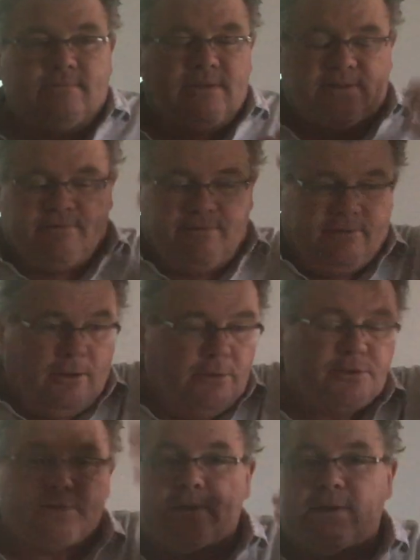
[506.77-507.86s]
that
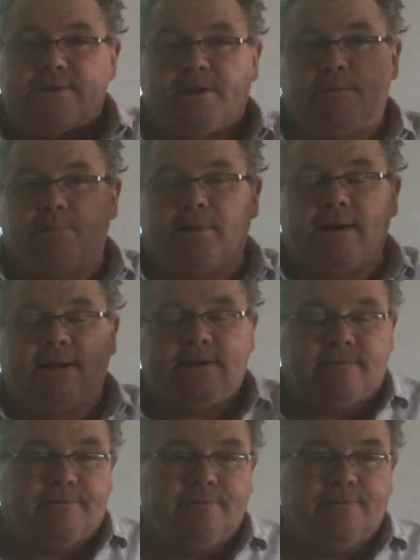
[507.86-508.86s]
flows around our brain and